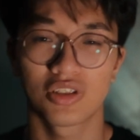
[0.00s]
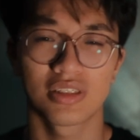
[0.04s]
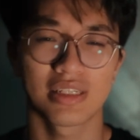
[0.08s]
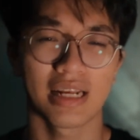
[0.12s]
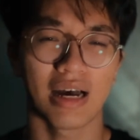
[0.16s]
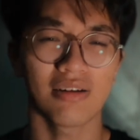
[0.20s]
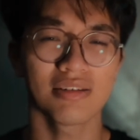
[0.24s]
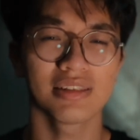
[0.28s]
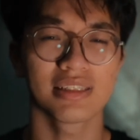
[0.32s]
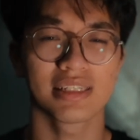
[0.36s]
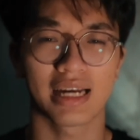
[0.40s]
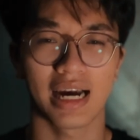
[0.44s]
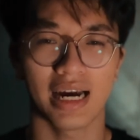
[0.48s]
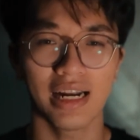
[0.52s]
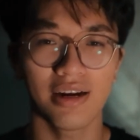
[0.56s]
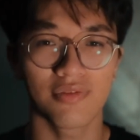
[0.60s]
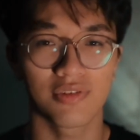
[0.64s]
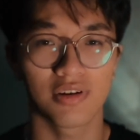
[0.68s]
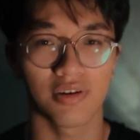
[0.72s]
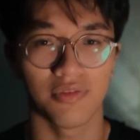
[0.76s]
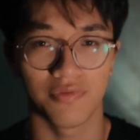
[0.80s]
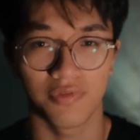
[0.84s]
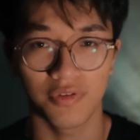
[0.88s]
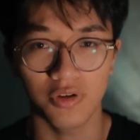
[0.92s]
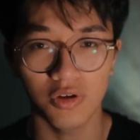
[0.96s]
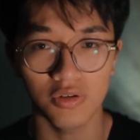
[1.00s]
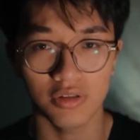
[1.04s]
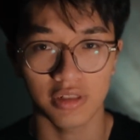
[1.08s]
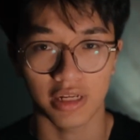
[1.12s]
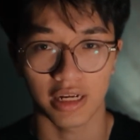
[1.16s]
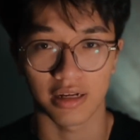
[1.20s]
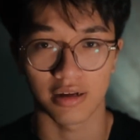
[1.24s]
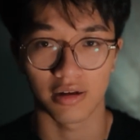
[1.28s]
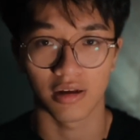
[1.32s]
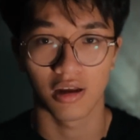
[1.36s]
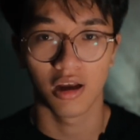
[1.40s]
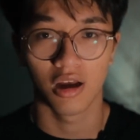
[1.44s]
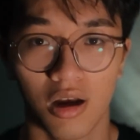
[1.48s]
sounds kind of
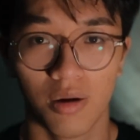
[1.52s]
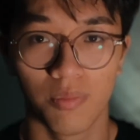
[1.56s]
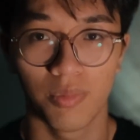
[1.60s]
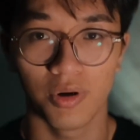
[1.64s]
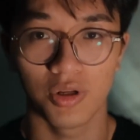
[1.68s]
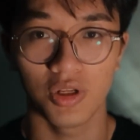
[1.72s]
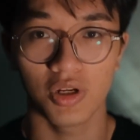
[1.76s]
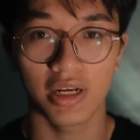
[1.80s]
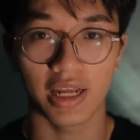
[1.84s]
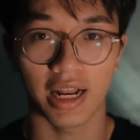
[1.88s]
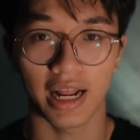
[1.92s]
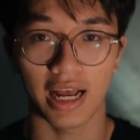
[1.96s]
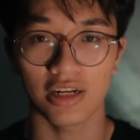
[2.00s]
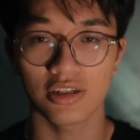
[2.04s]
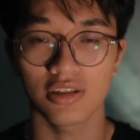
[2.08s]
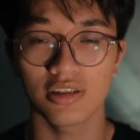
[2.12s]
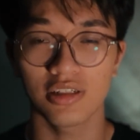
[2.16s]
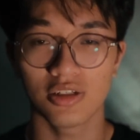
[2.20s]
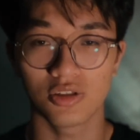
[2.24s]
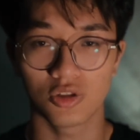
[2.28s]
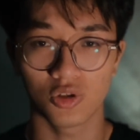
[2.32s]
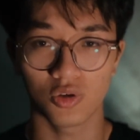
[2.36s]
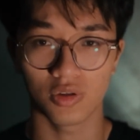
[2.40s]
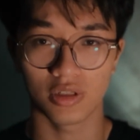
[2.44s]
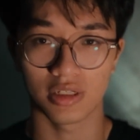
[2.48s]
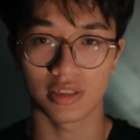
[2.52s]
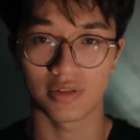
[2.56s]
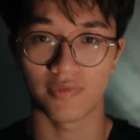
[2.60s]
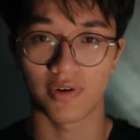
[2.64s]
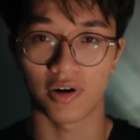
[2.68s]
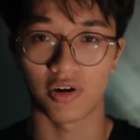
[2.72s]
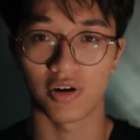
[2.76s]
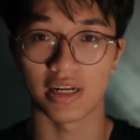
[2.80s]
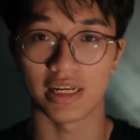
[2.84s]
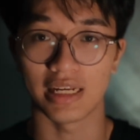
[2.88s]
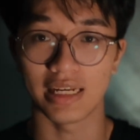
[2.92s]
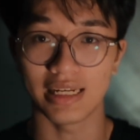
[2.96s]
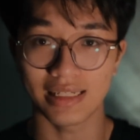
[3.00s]
confusing, but you can actually do this
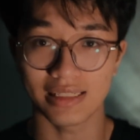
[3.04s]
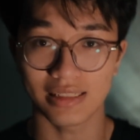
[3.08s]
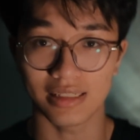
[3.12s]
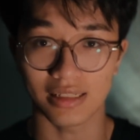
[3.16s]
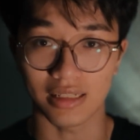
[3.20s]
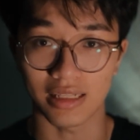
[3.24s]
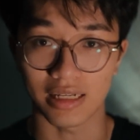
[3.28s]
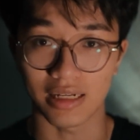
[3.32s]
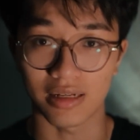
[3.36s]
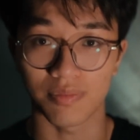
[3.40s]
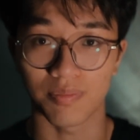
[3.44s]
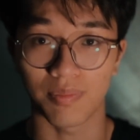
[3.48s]
very easily